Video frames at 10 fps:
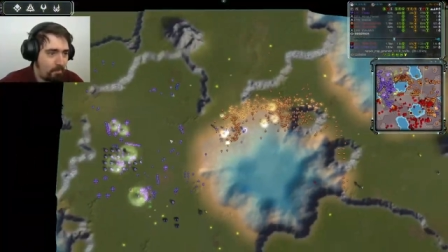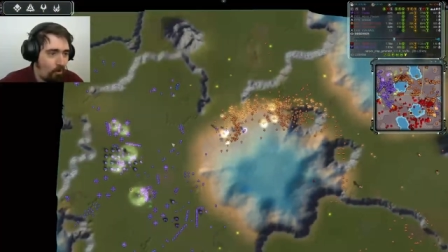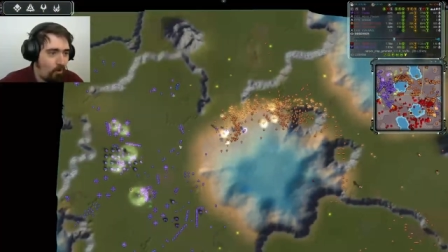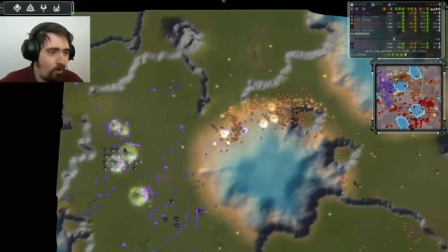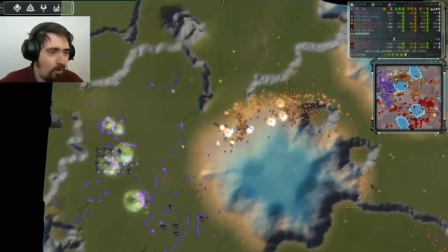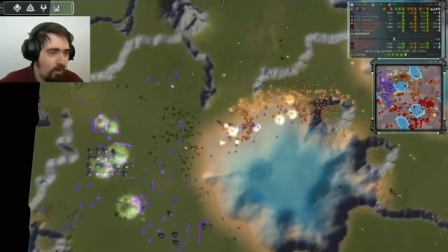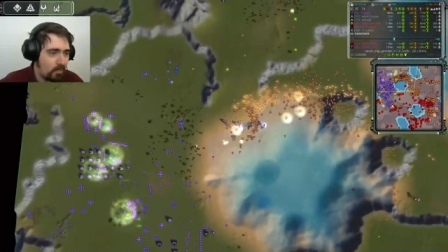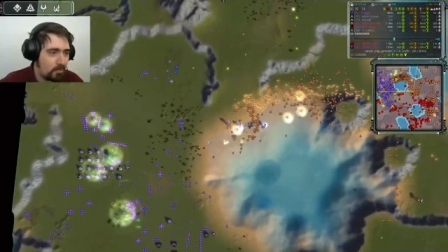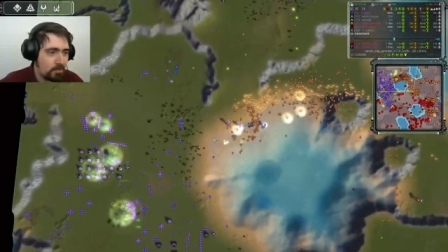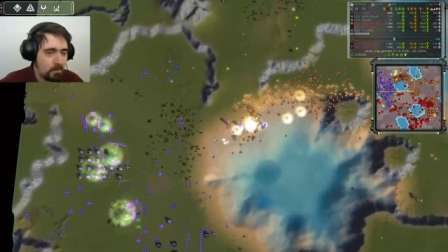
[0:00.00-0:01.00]
Poor
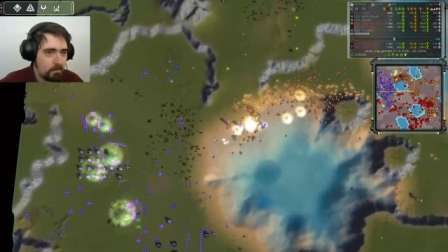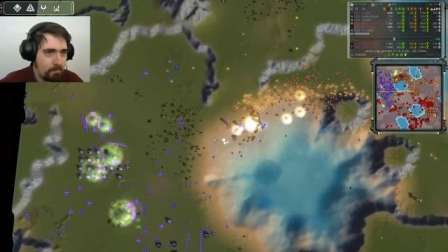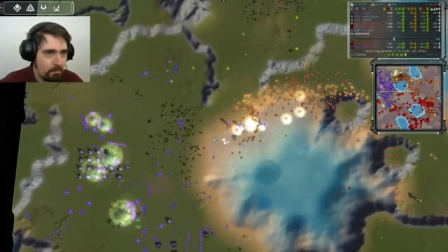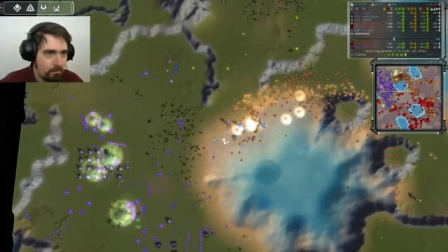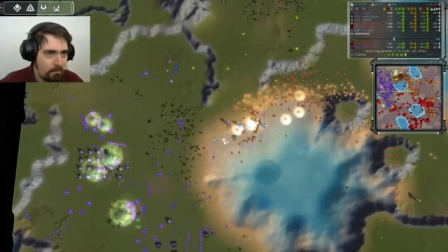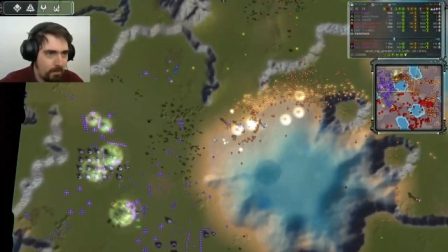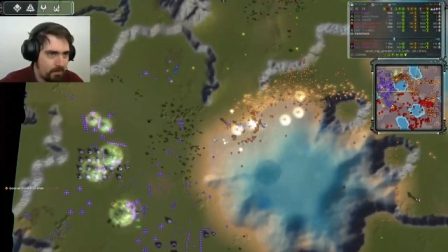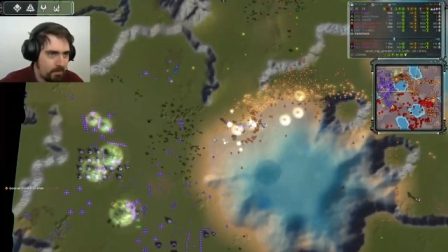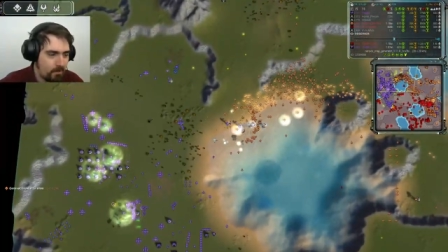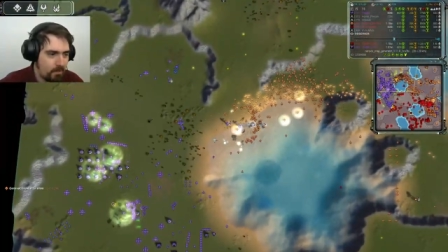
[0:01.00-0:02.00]
old
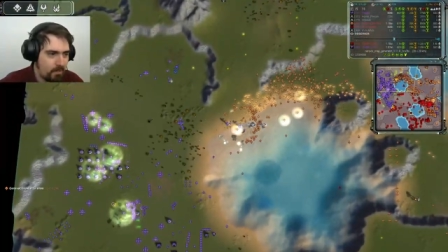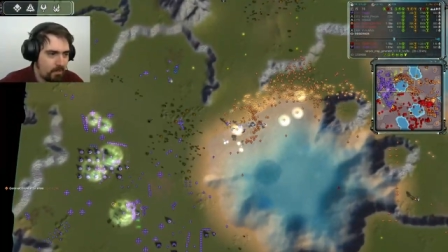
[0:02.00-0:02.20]
Pepitto.